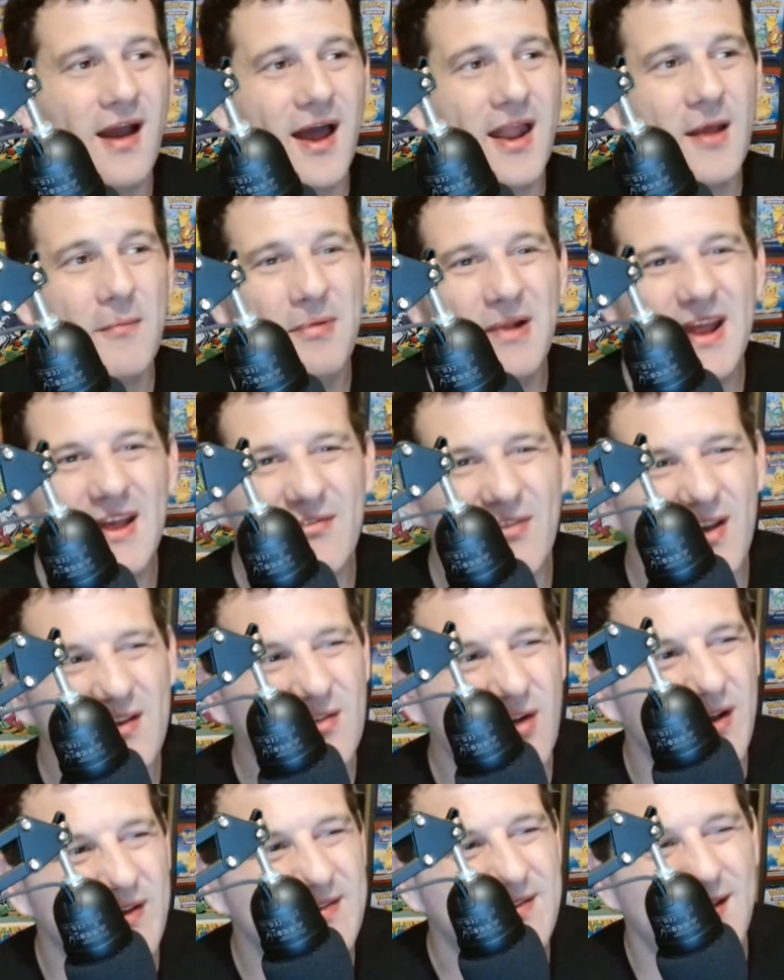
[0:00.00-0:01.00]
And I believe
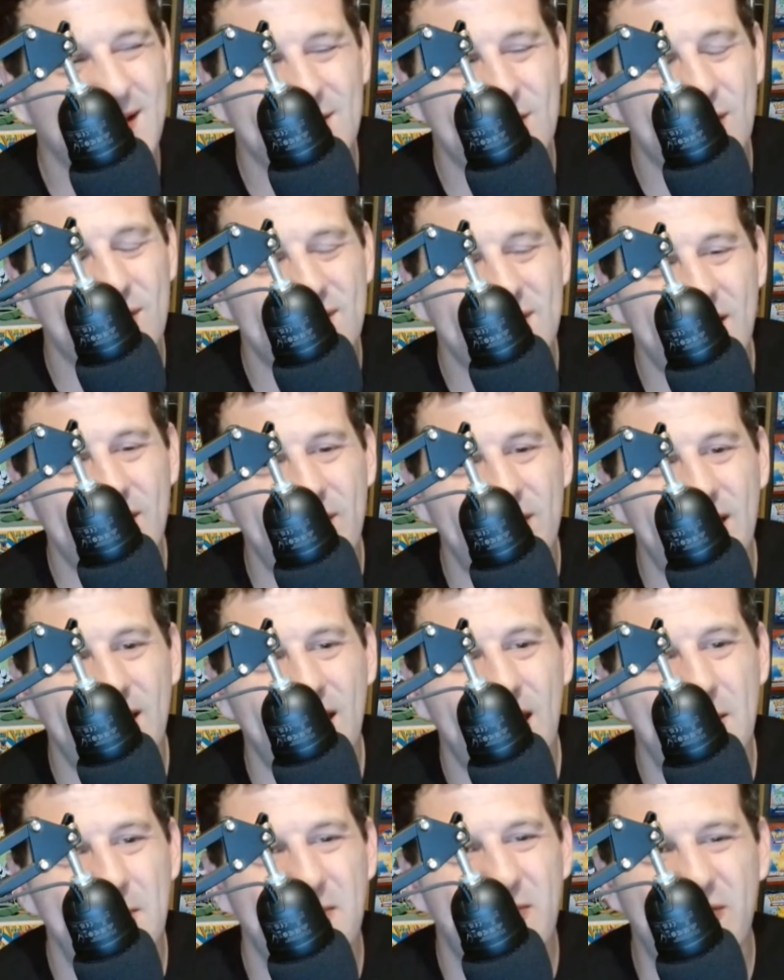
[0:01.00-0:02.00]
there's like 6 or 7
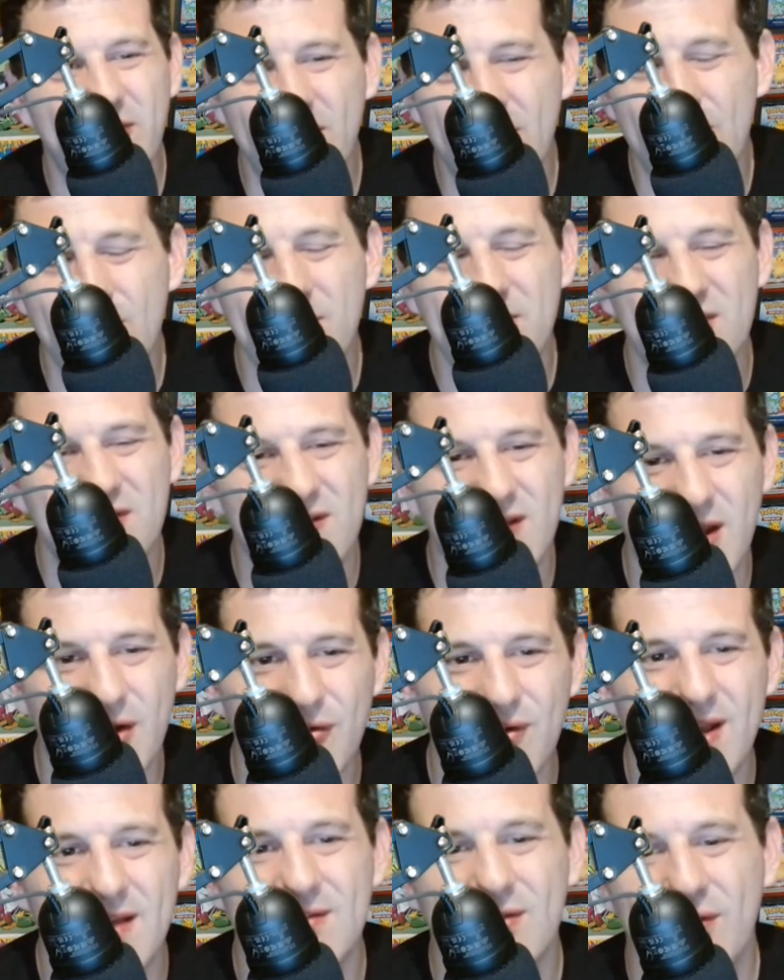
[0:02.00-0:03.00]
of them film
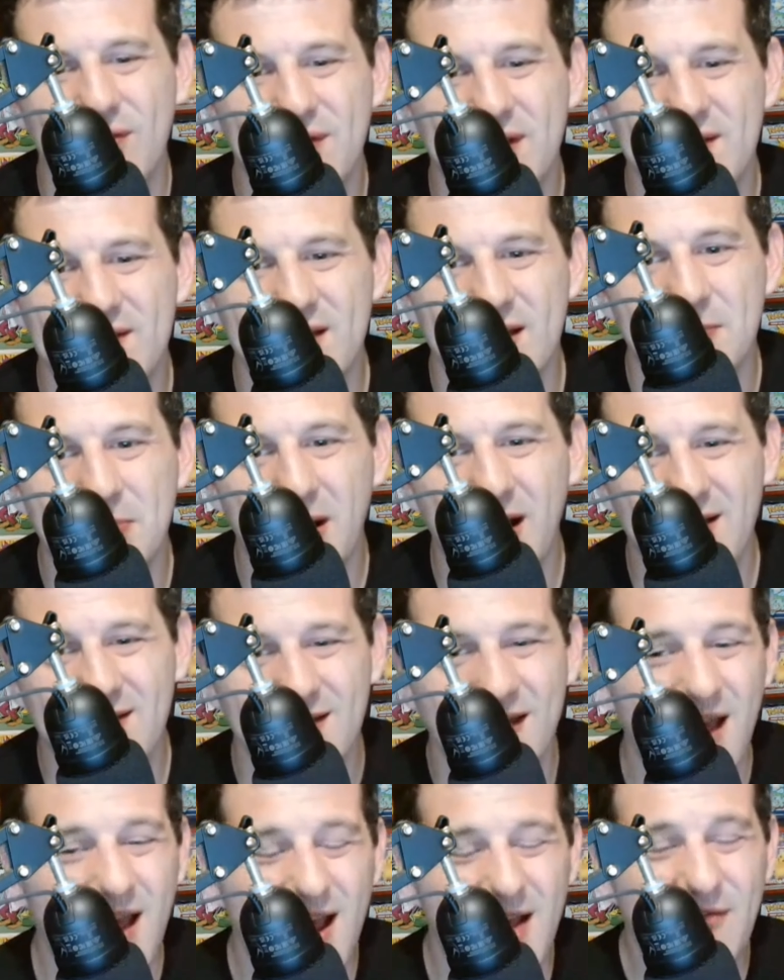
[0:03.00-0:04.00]
series on Disney
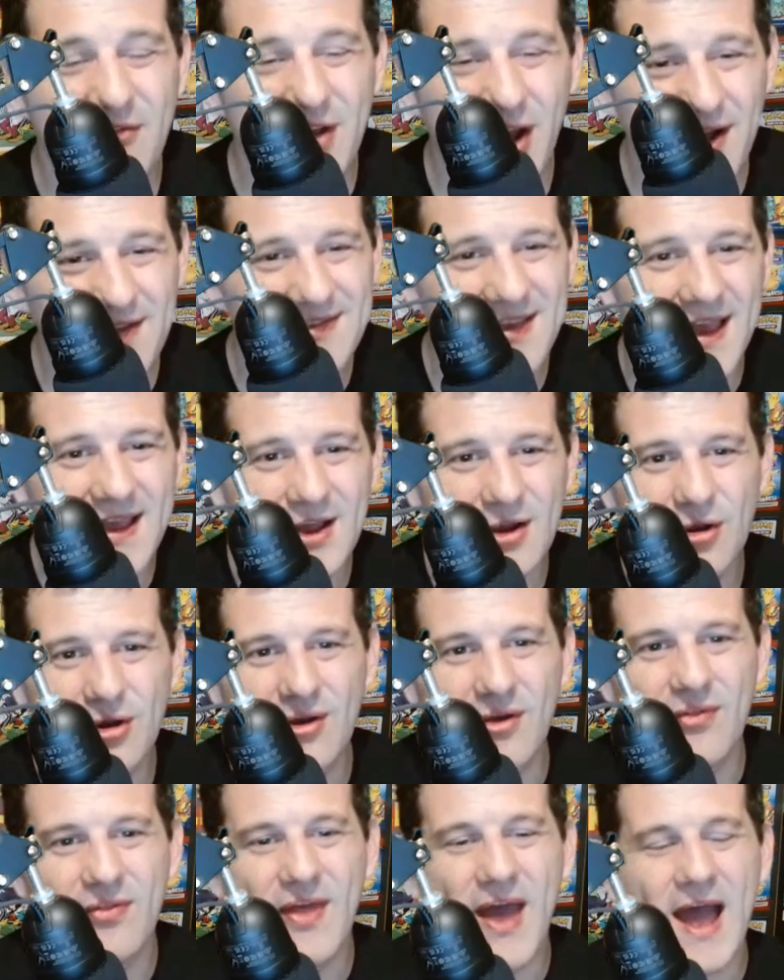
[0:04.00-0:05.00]
Plus. If you go and take a
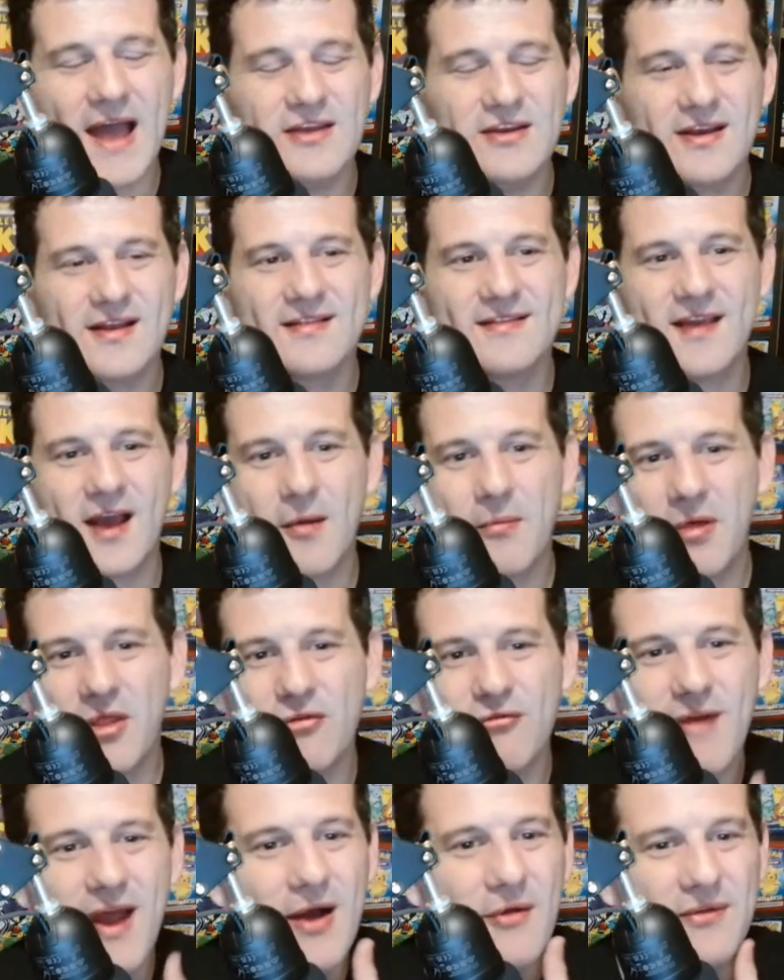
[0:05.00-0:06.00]
look at that, you can tell
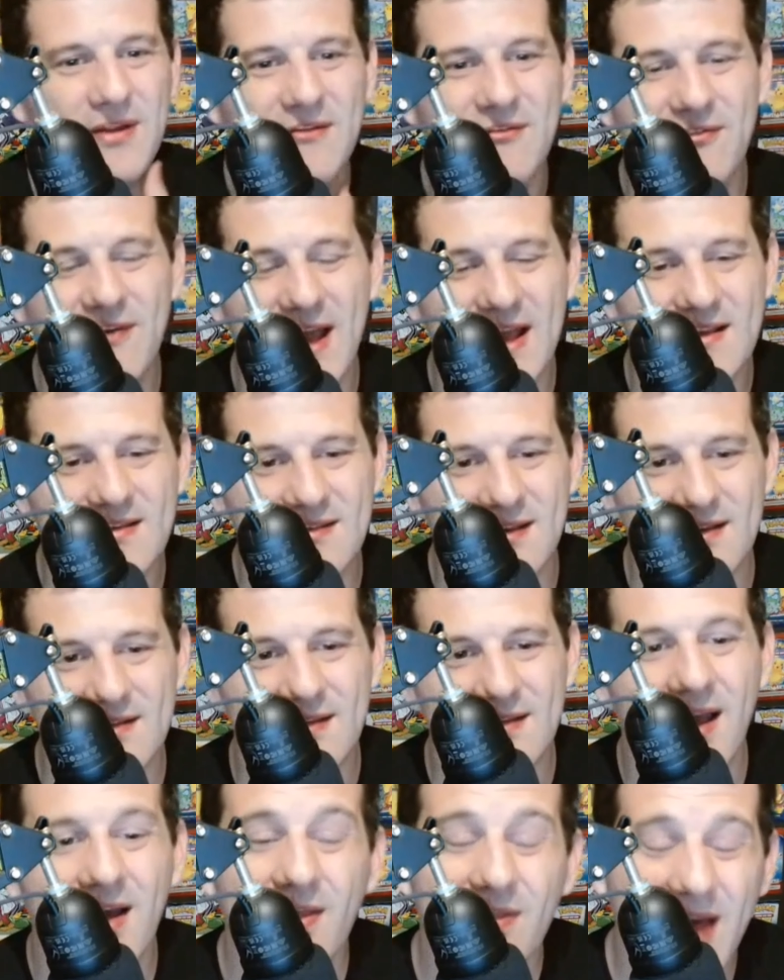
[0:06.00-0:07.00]
by the rounded
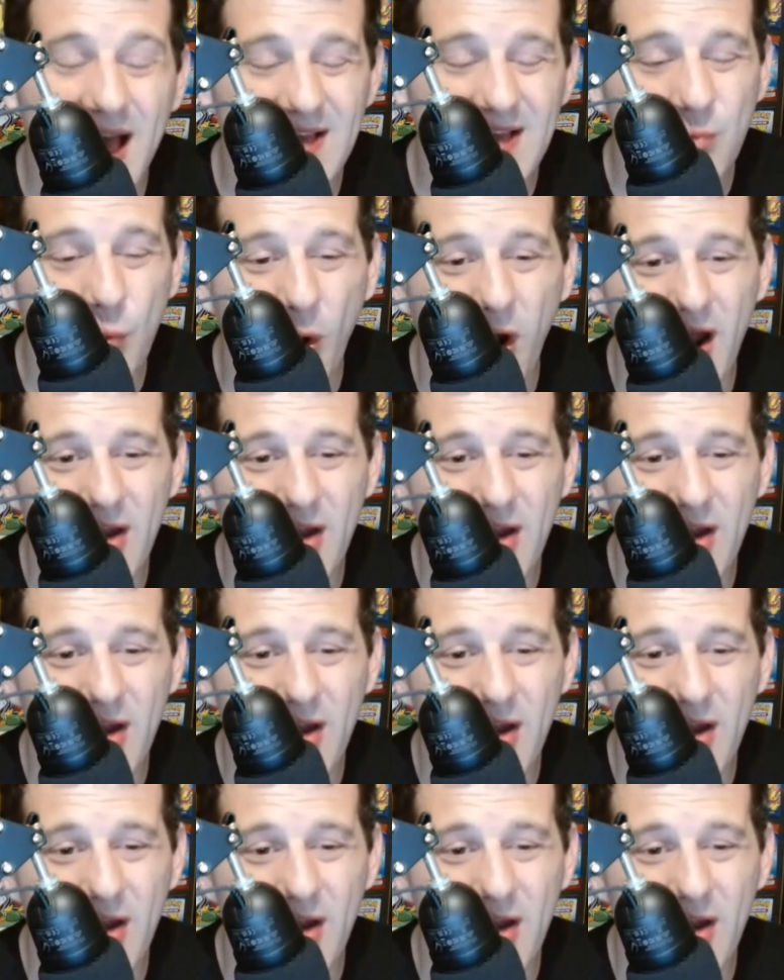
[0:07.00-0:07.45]
faces, that's